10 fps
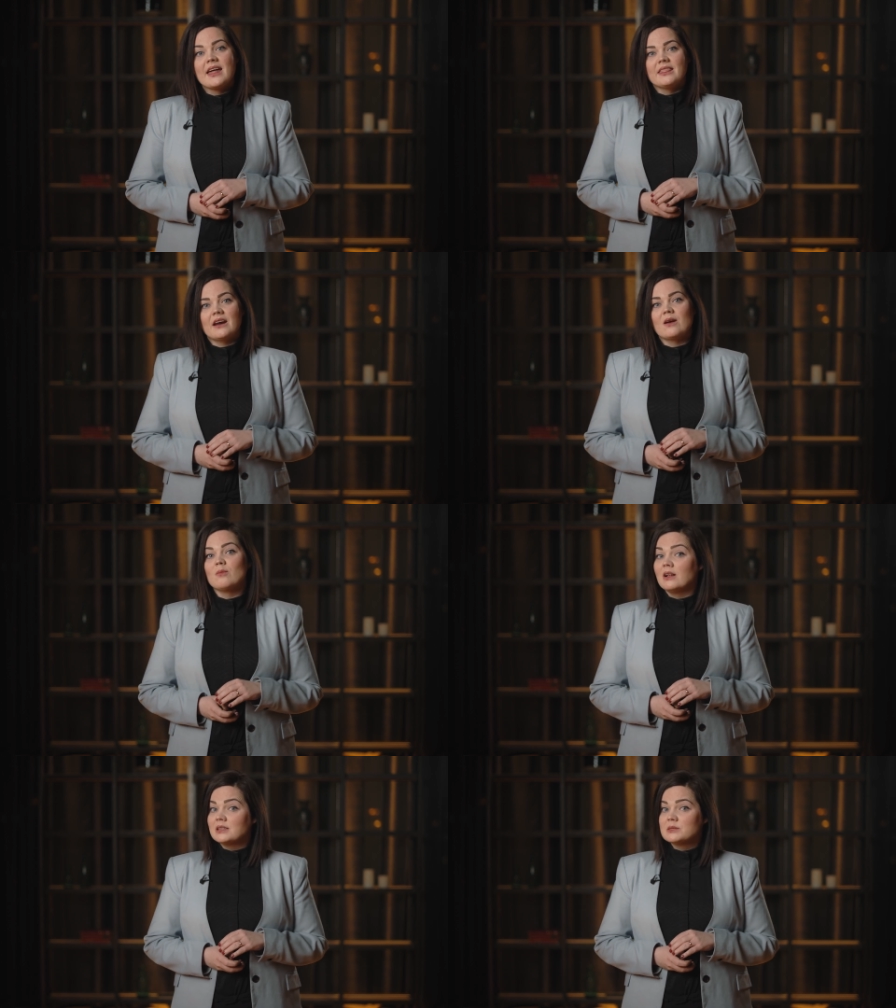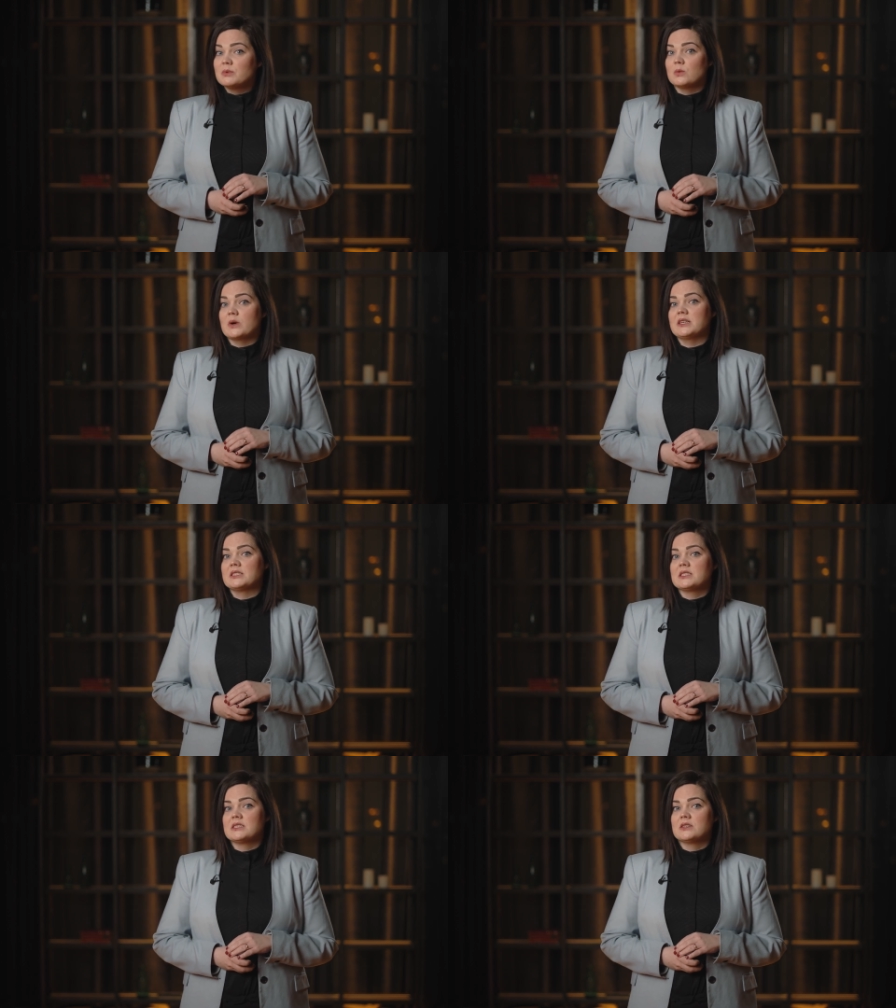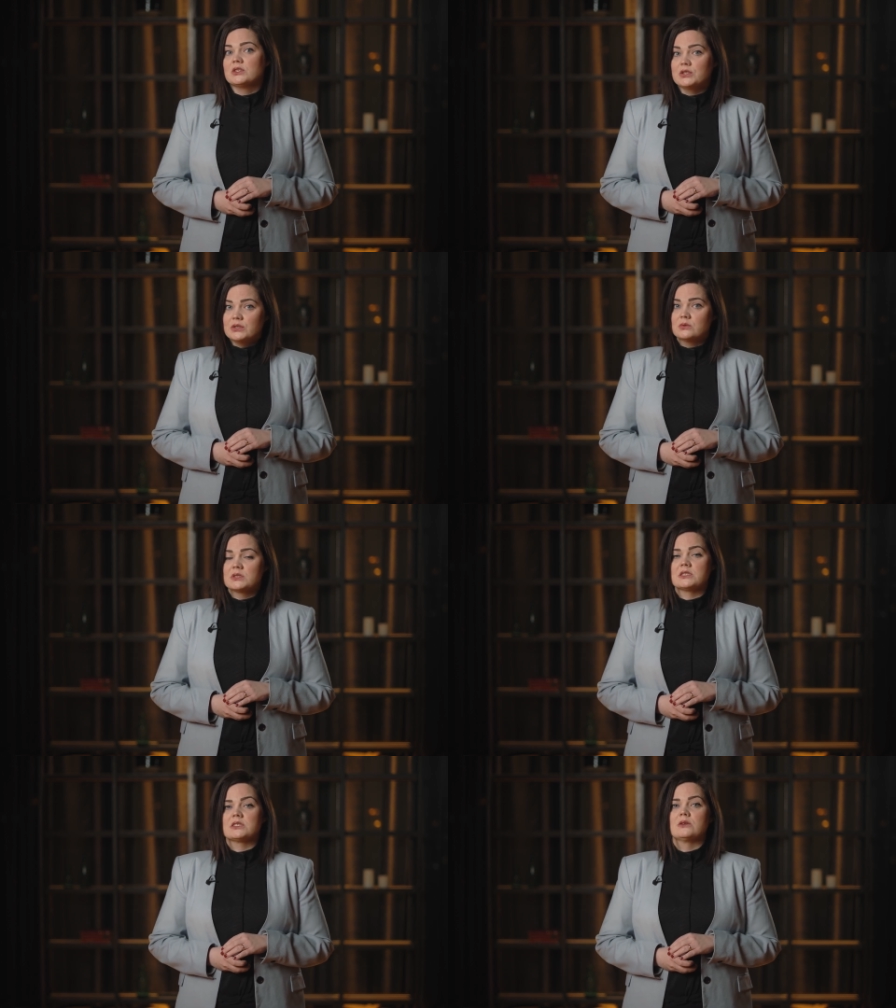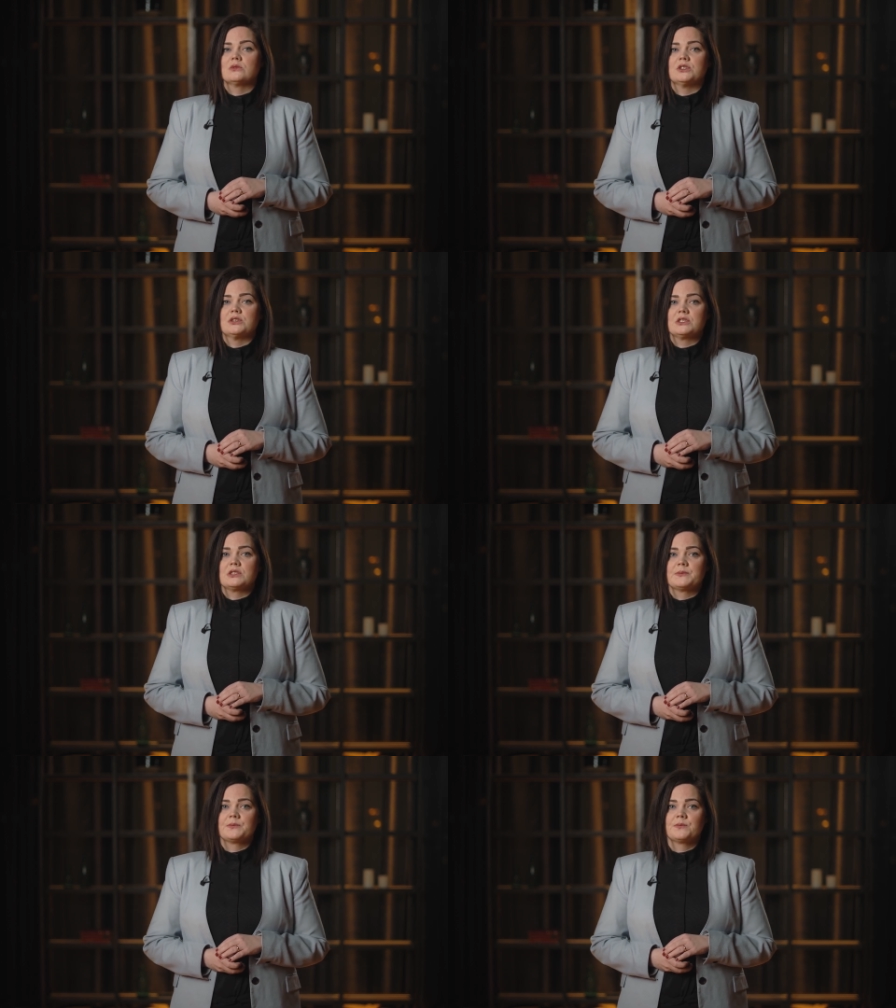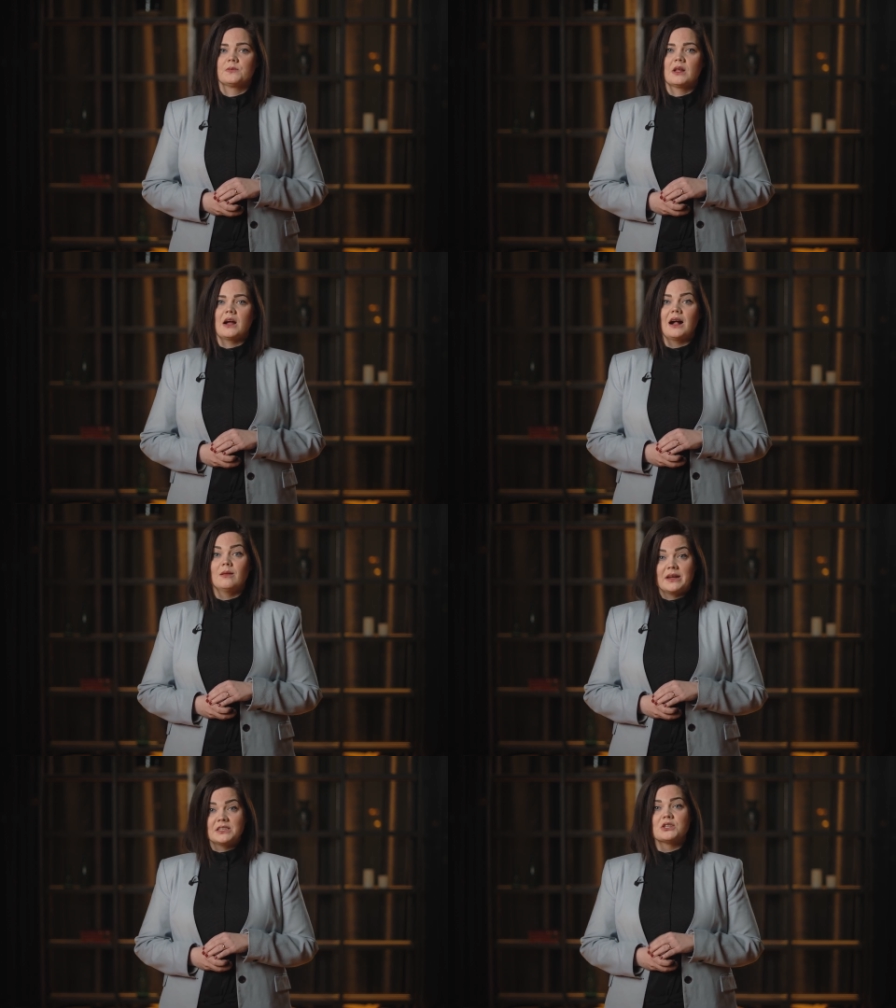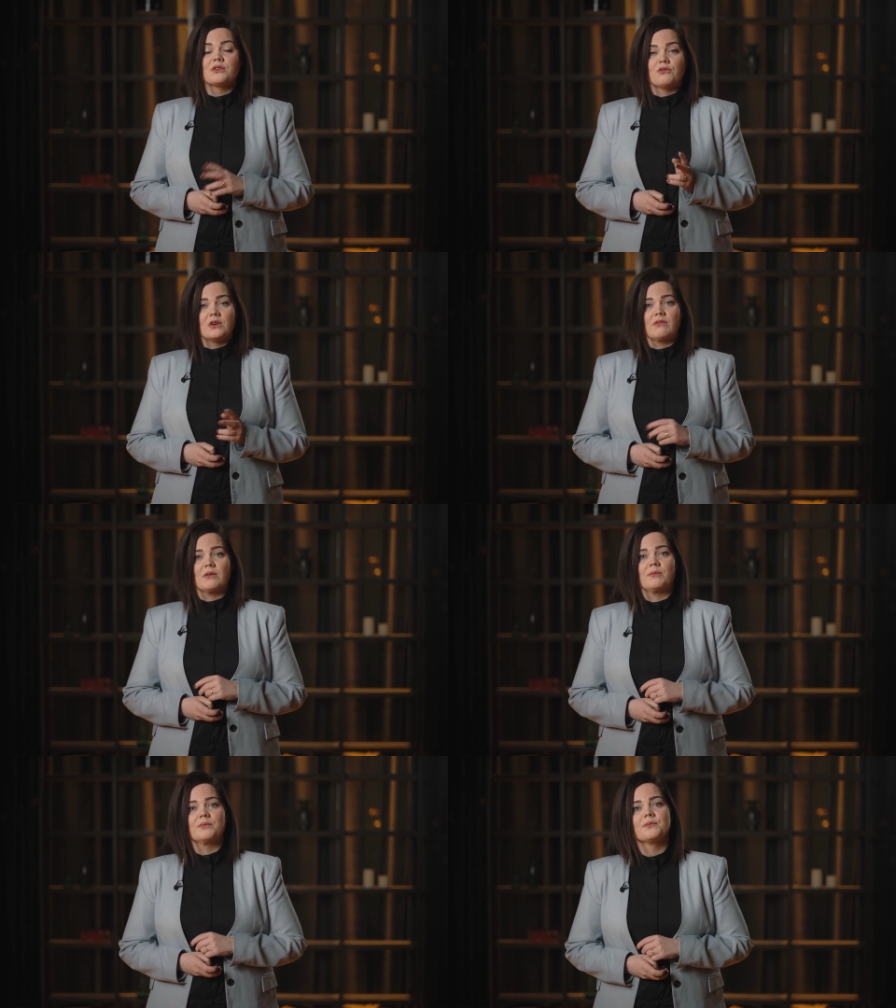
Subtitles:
There are multiple ways to use the solutions. I'll mention 3 of them.